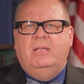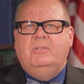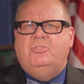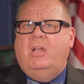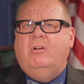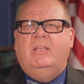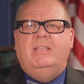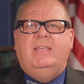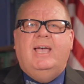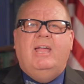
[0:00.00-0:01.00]
And
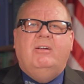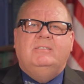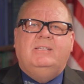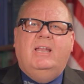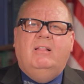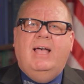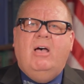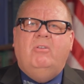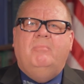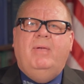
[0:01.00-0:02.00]
generally, the IRS can
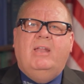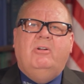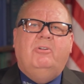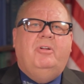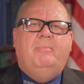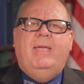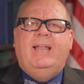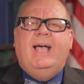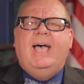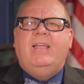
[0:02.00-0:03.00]
allow the matter to
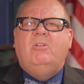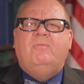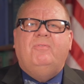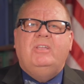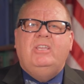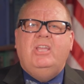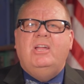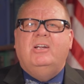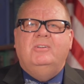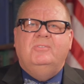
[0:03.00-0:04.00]
remain idle for
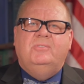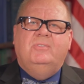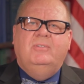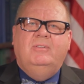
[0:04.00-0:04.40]
years.